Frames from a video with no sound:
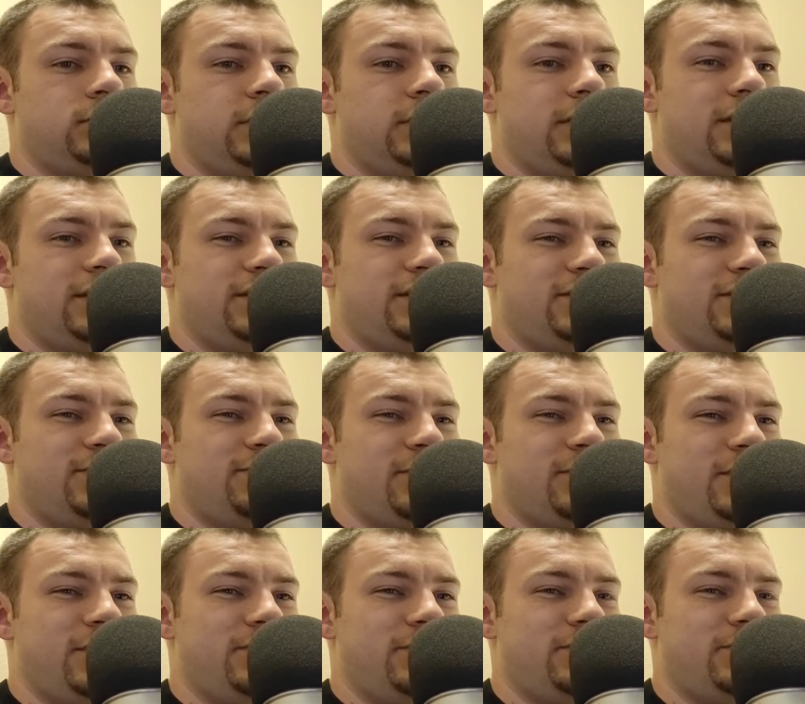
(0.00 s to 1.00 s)
It
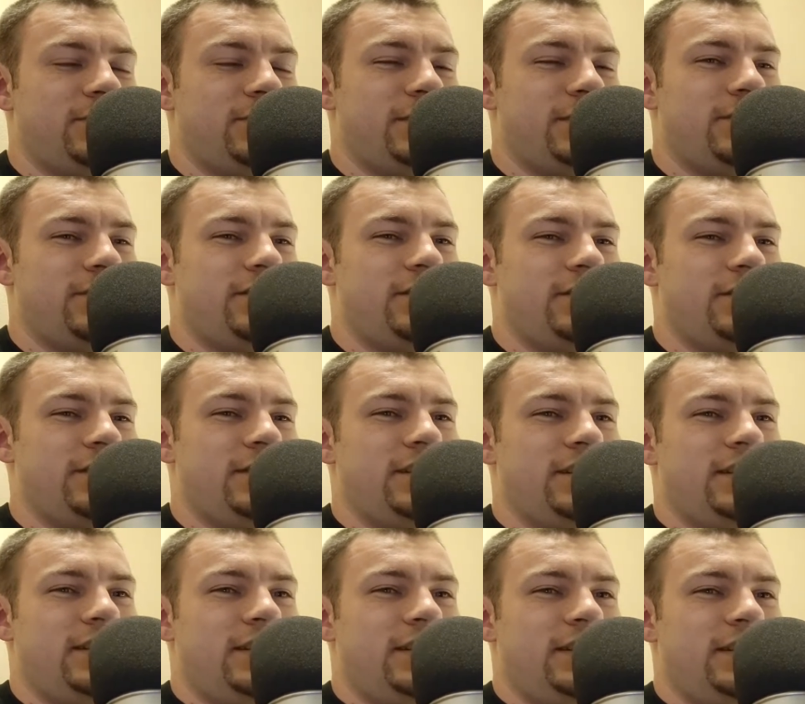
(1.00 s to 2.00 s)
smelled weird.
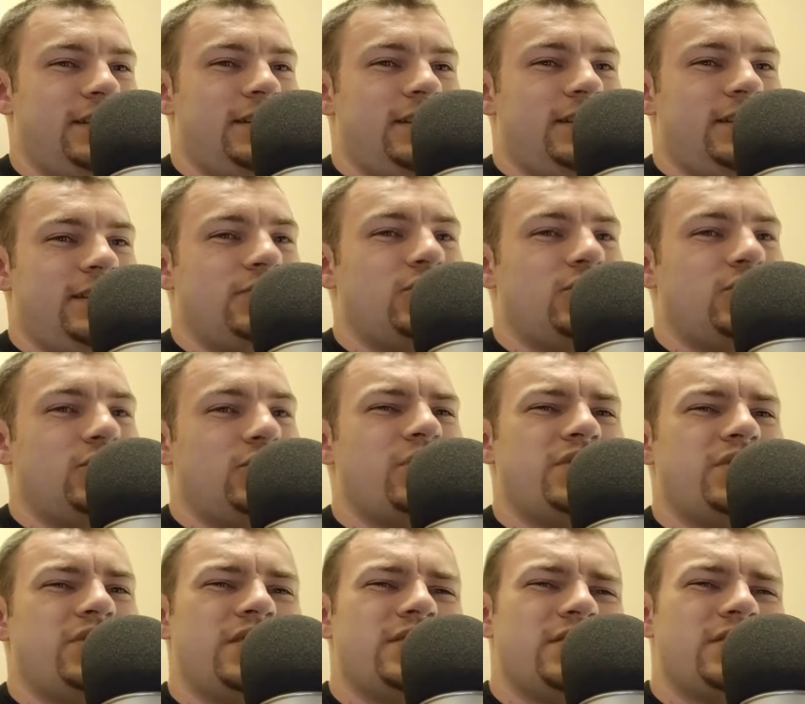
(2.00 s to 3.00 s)
So is the
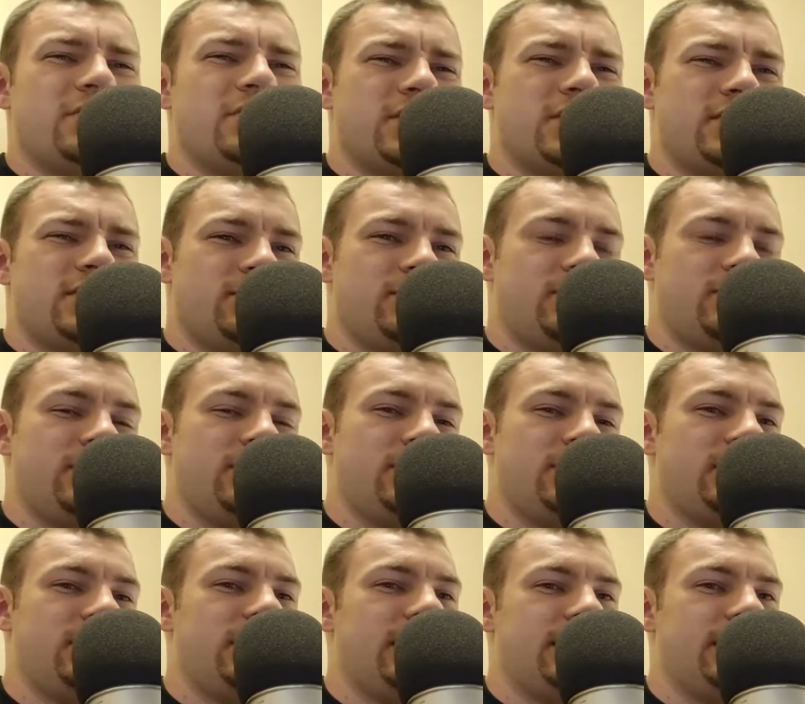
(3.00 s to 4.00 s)
Simpson one
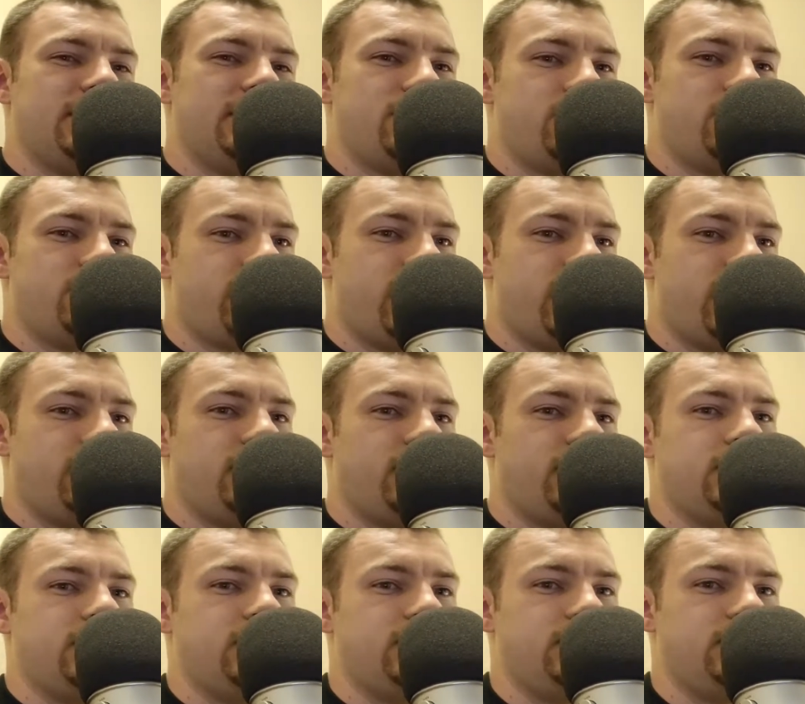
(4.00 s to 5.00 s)
like the Shrek
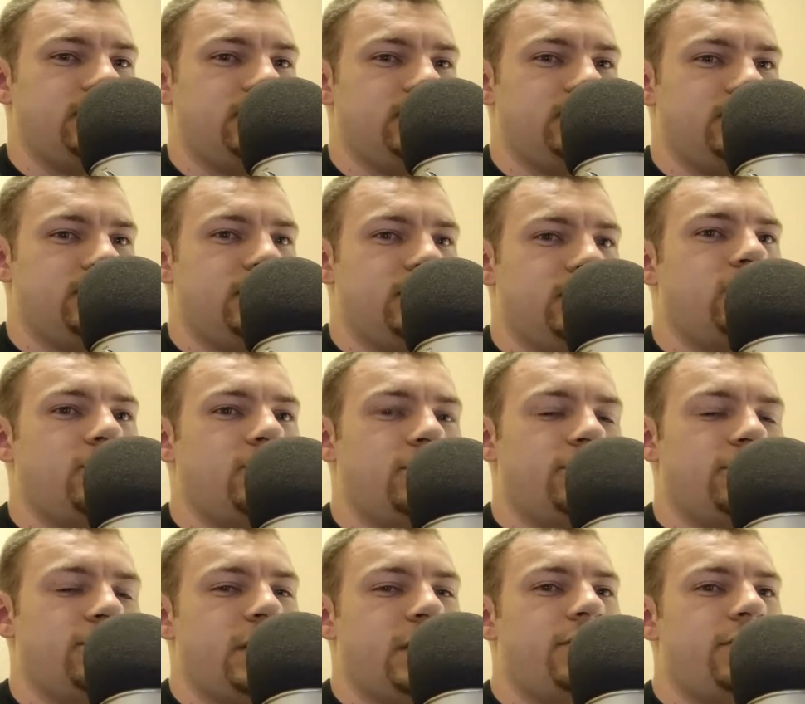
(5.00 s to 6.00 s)
one? Would you
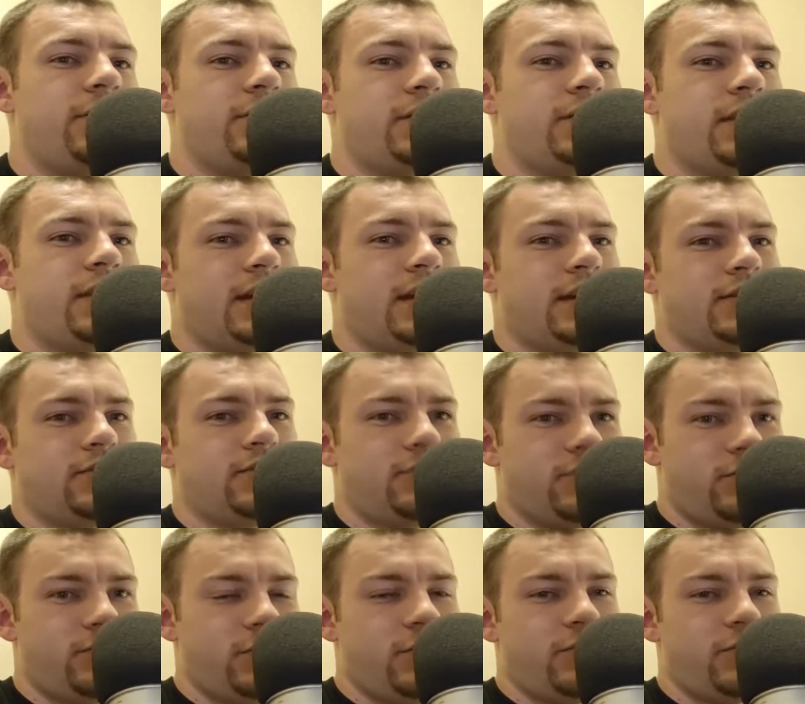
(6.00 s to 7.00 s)
compare it to that, or
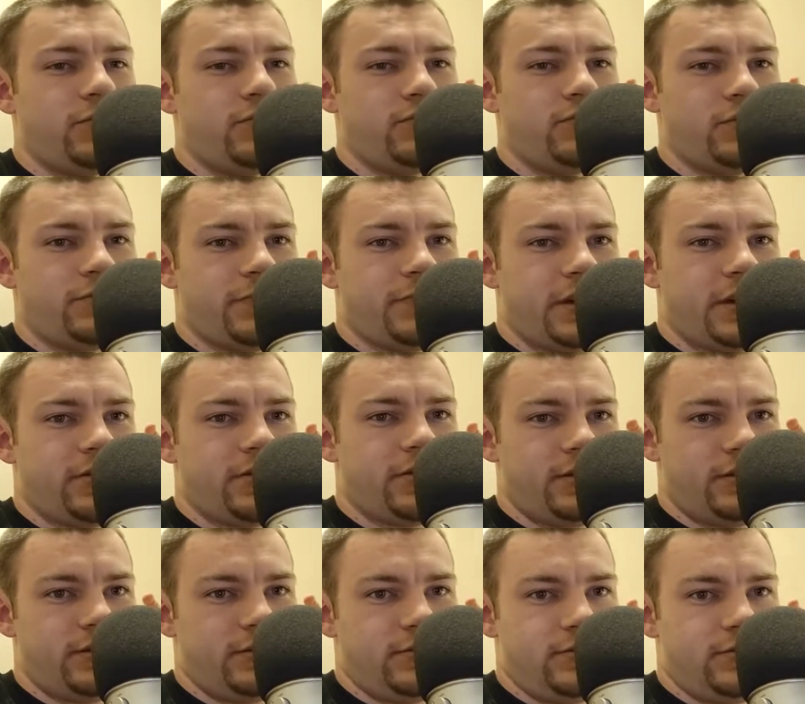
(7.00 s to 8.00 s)
what would you compare it
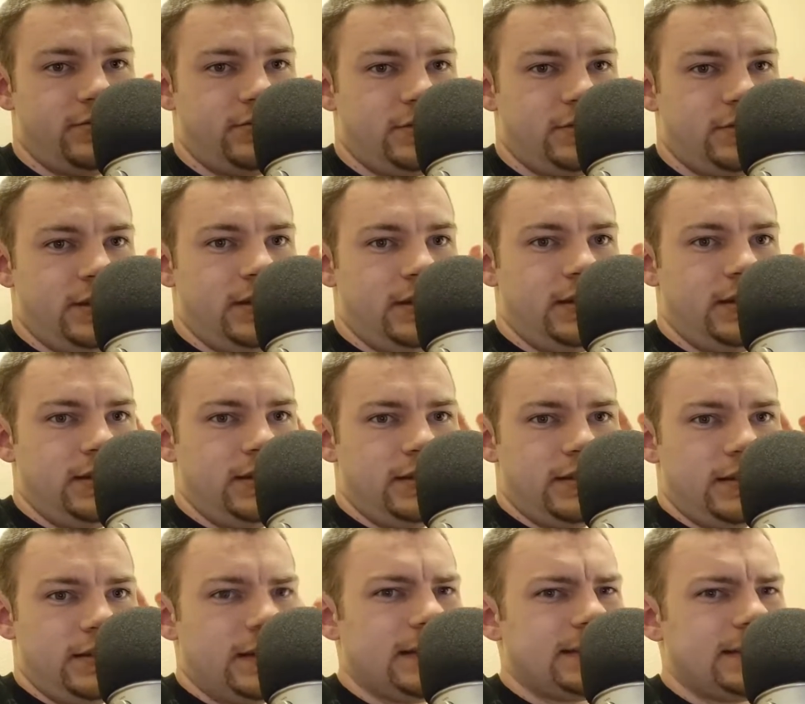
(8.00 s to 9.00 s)
to?
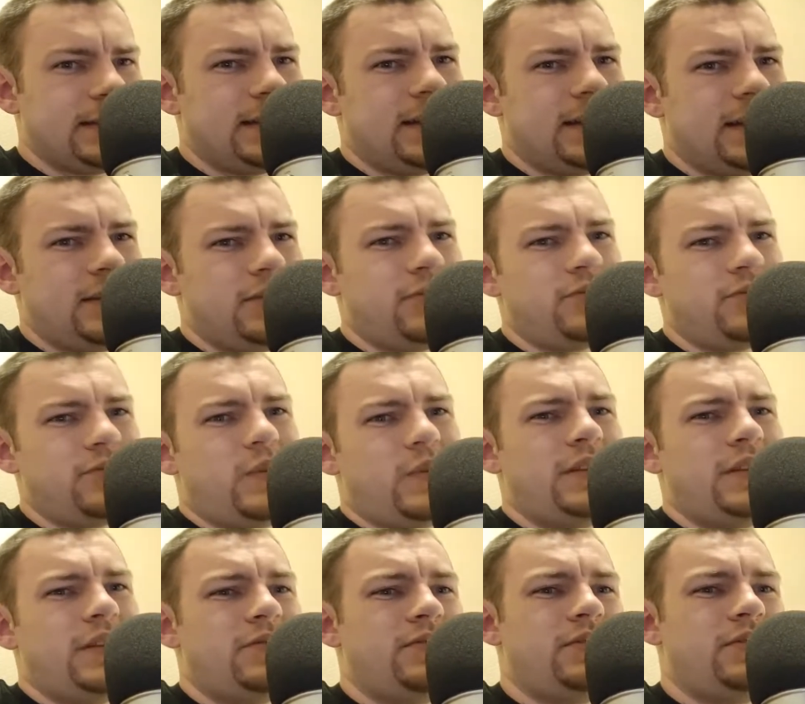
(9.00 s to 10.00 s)
Because a lot of those
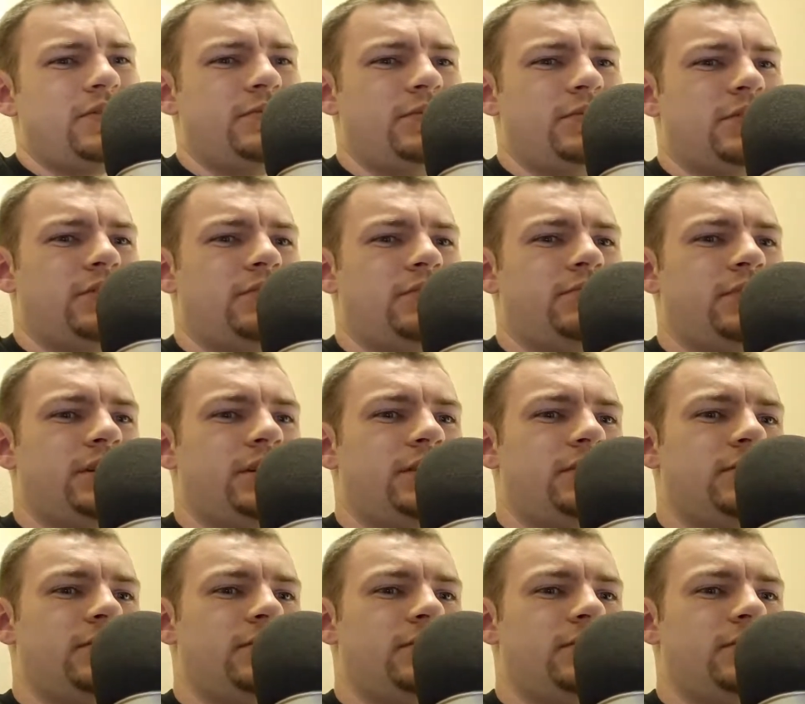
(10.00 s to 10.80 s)
rides are similar, but...